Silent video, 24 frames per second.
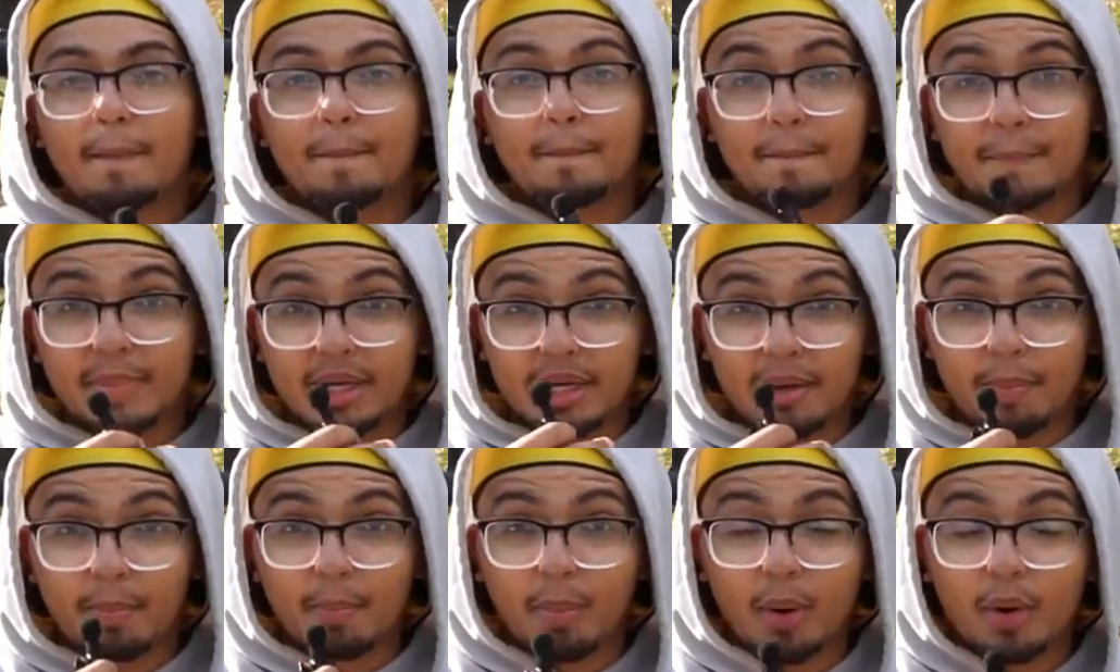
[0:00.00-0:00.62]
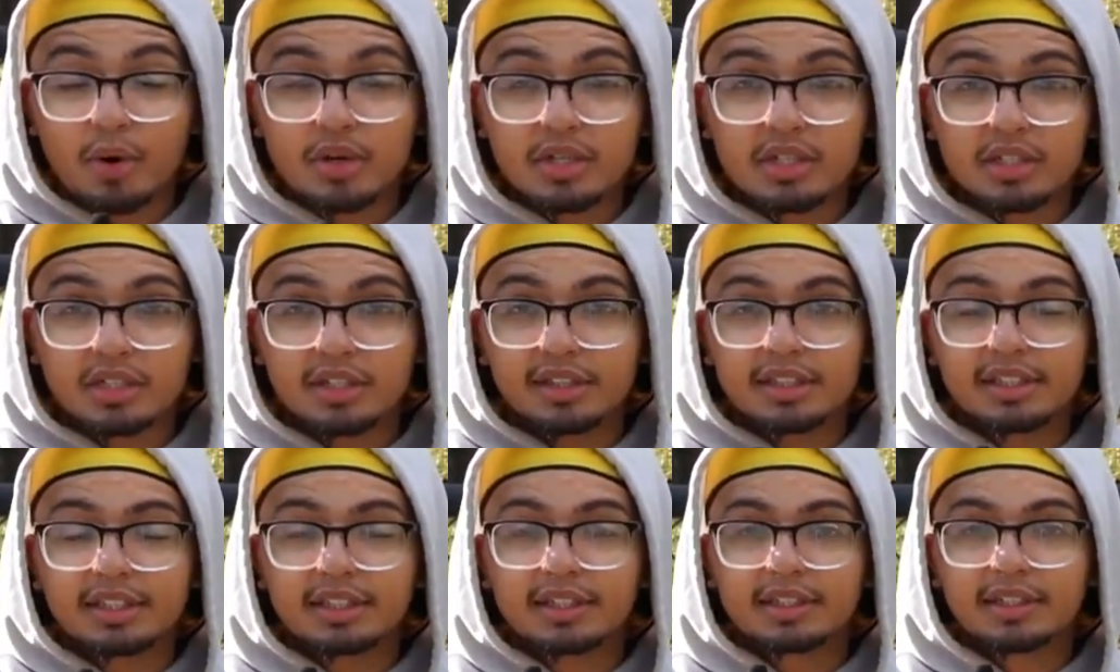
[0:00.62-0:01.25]
Me
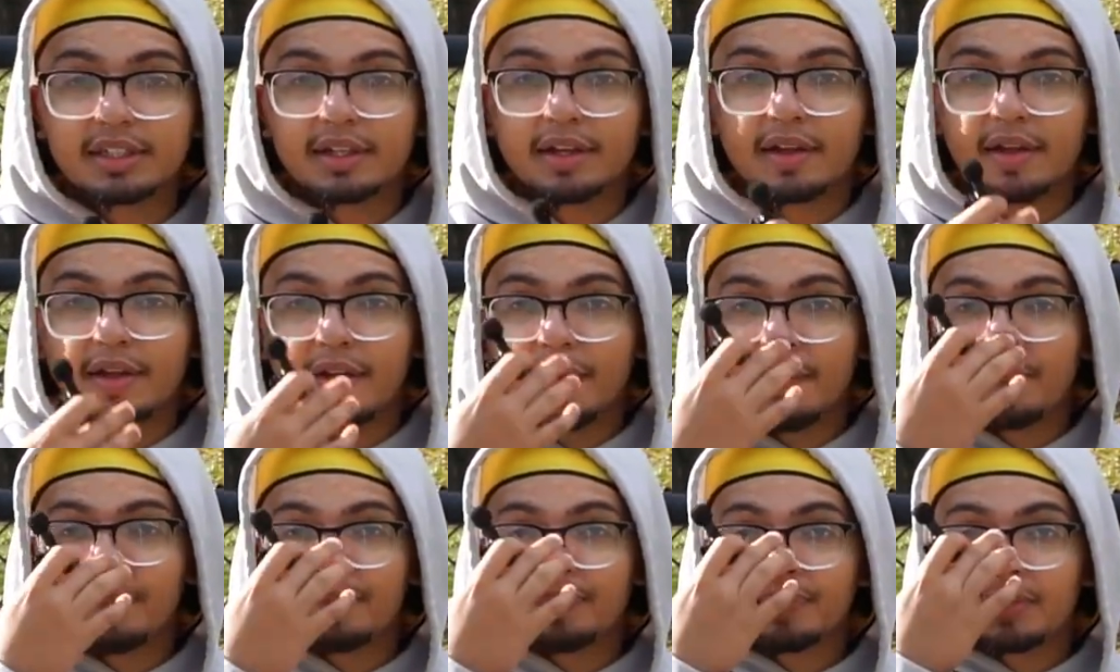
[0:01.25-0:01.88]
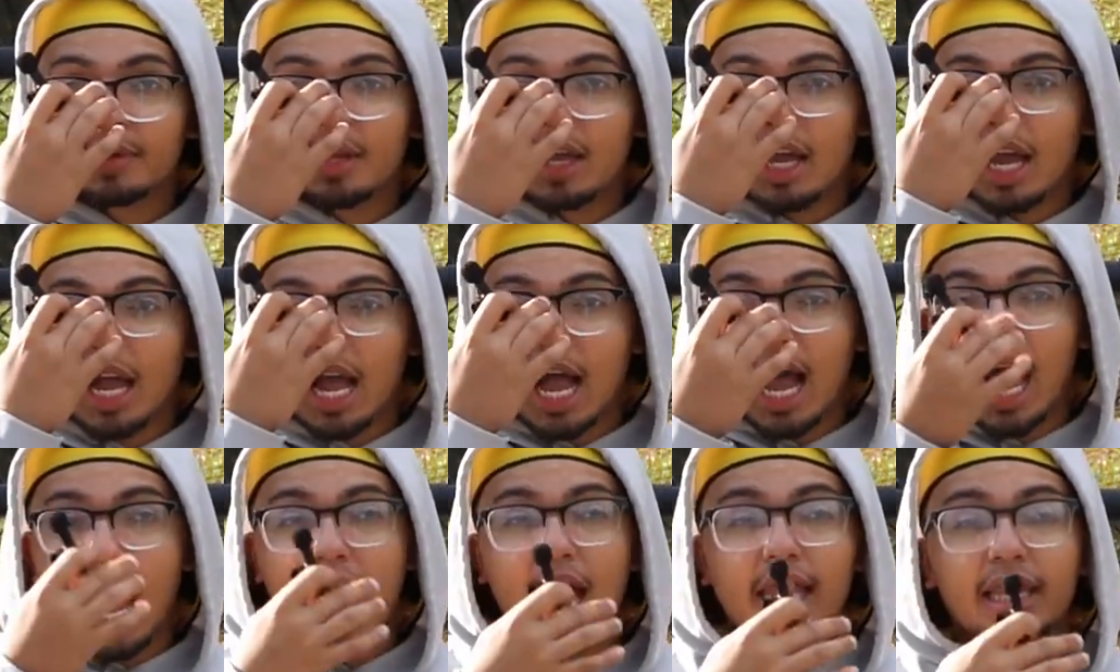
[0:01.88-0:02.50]
personally,
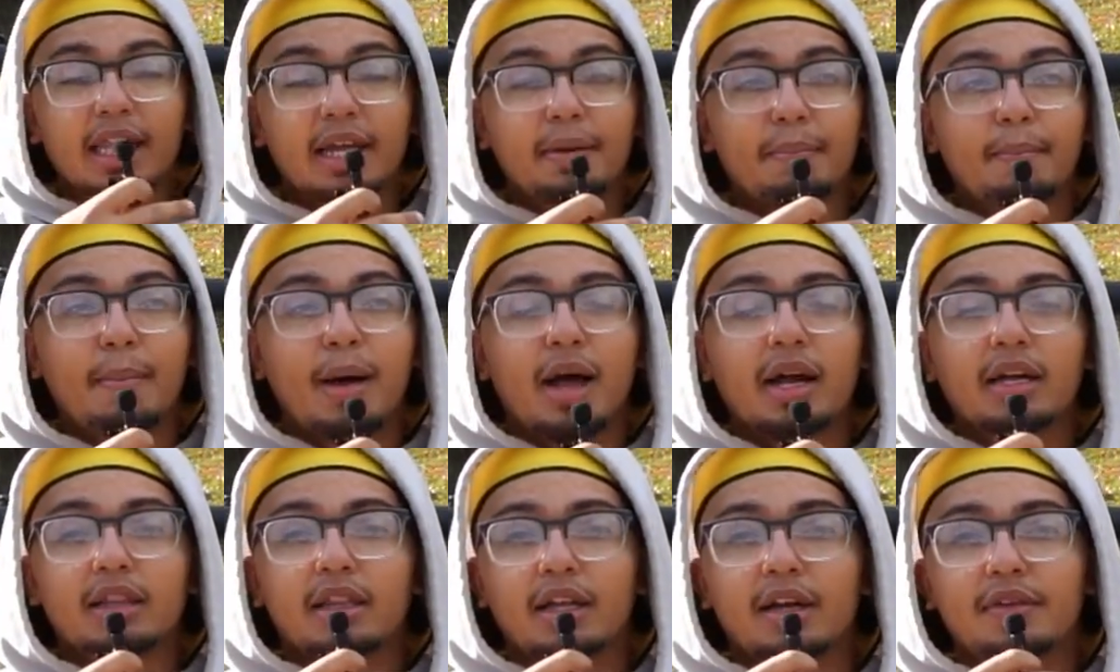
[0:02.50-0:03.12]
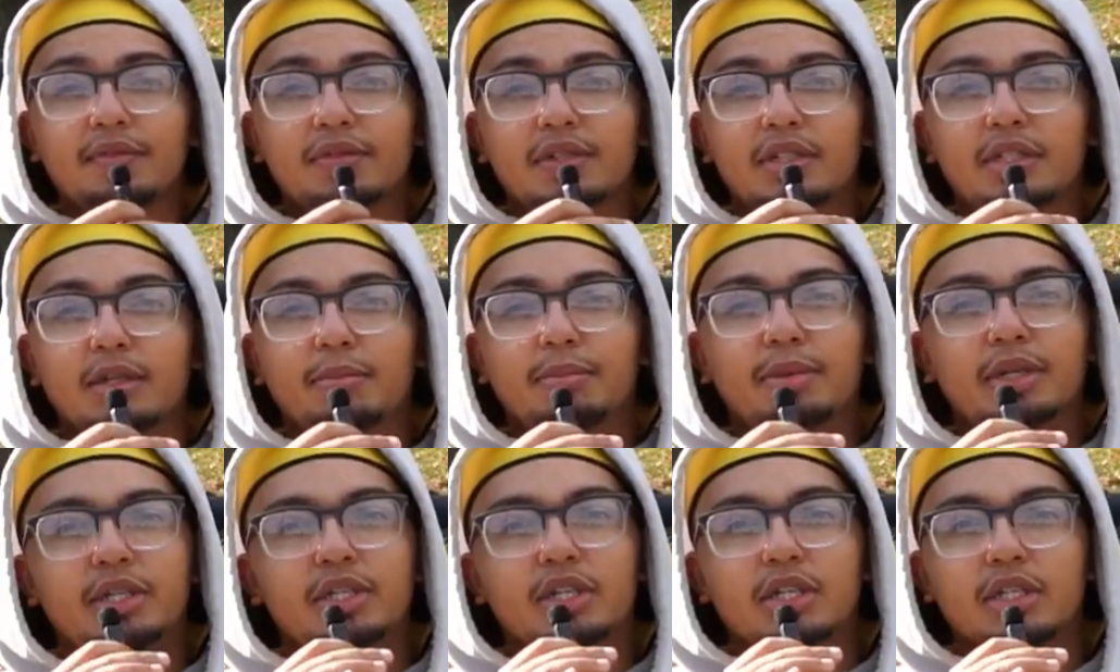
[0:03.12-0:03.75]
I like my gloves to
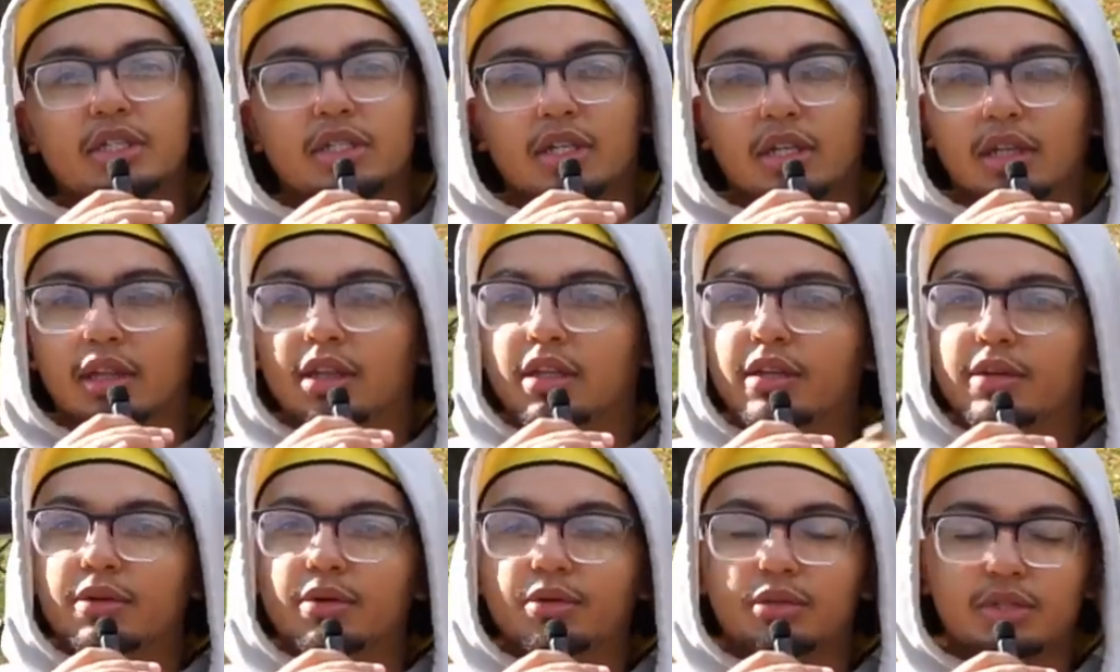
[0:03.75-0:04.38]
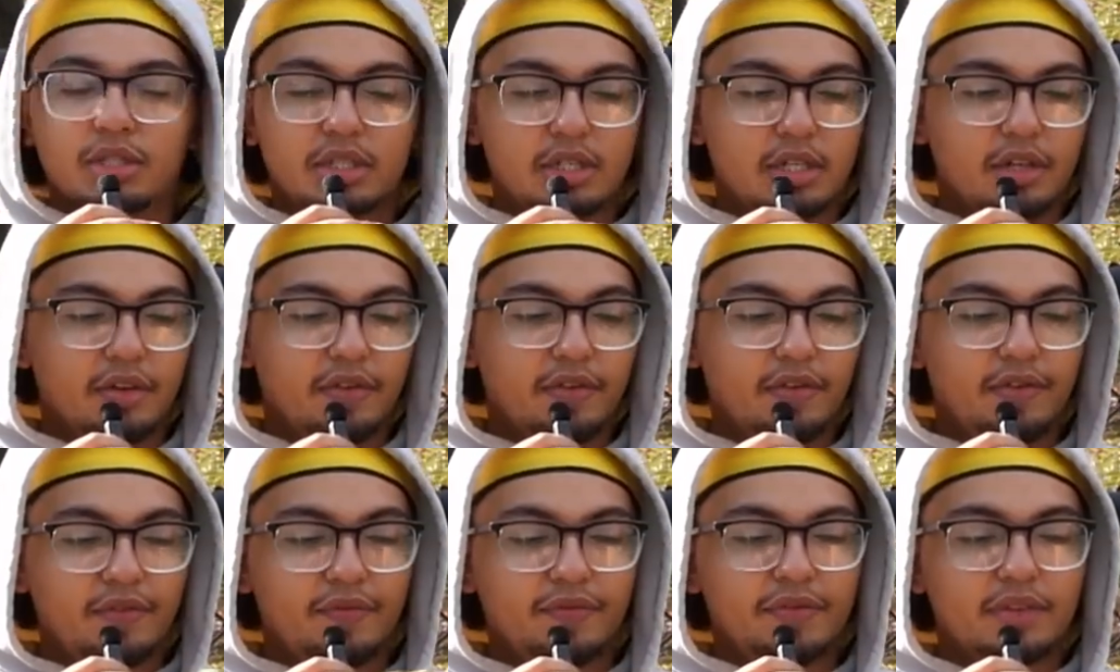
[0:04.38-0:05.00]
be just a little
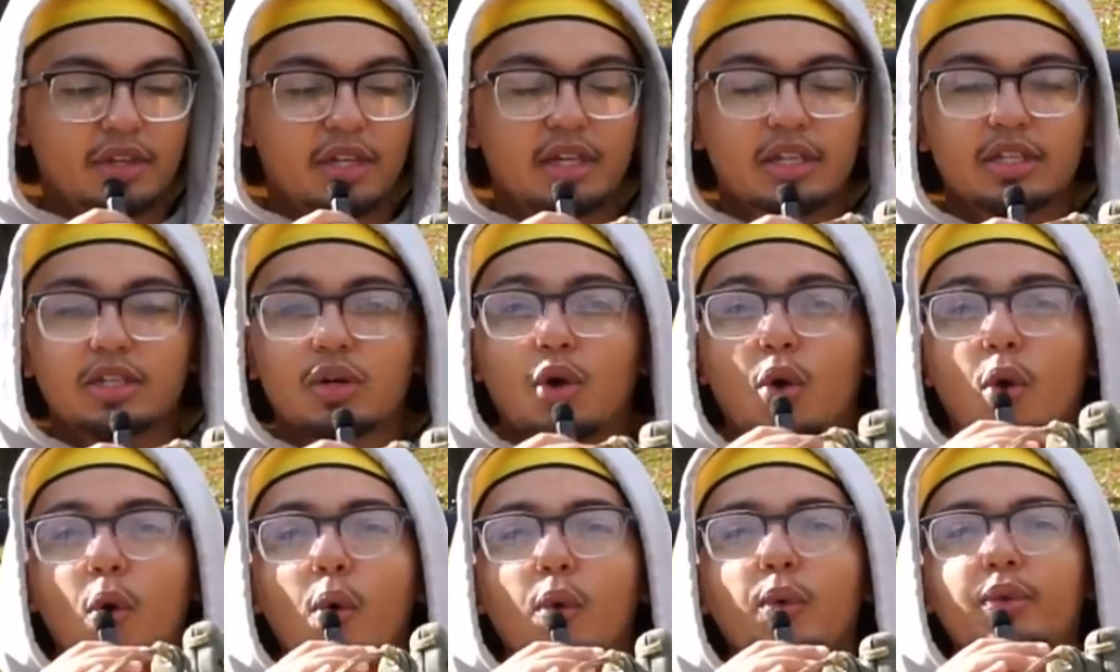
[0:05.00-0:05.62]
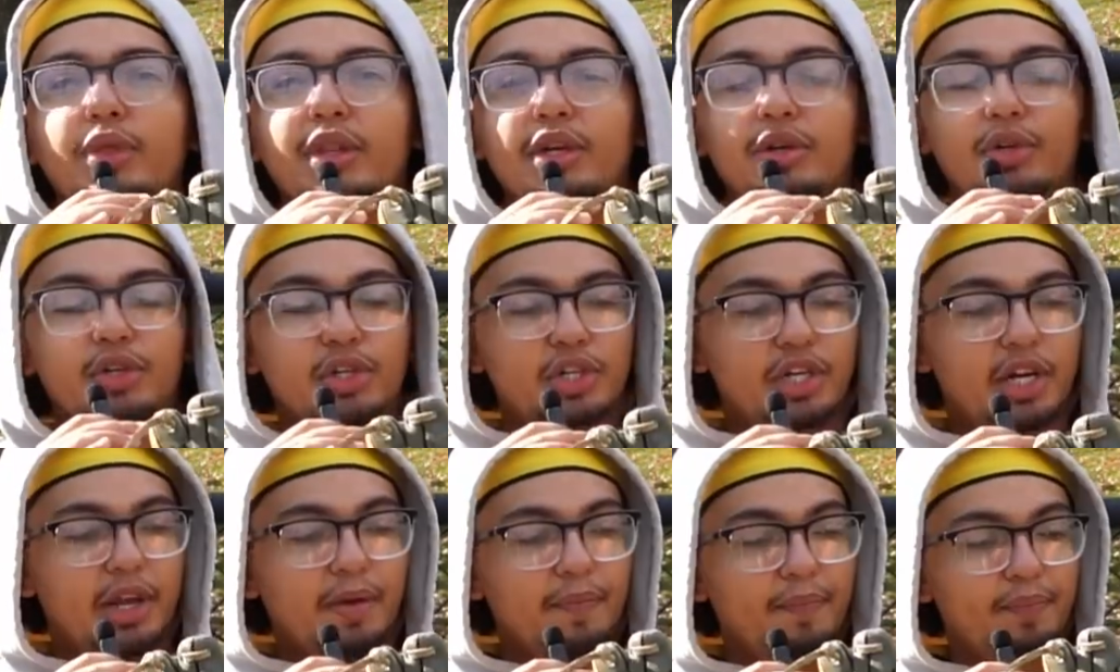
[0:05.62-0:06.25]
stiff, to hold their
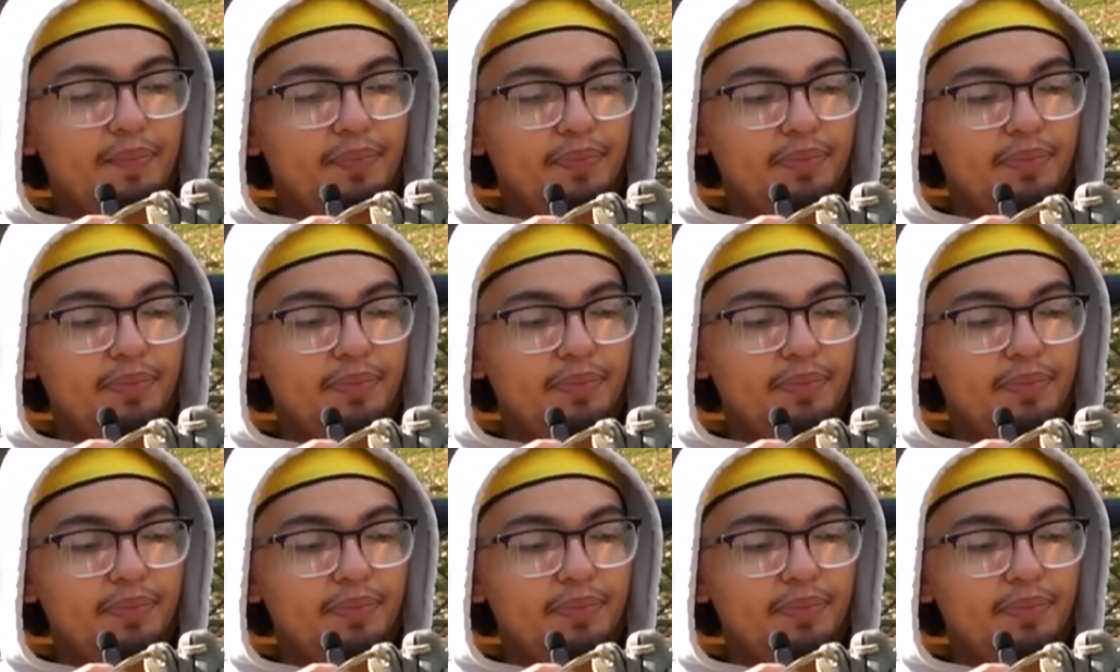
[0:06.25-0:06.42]
shape.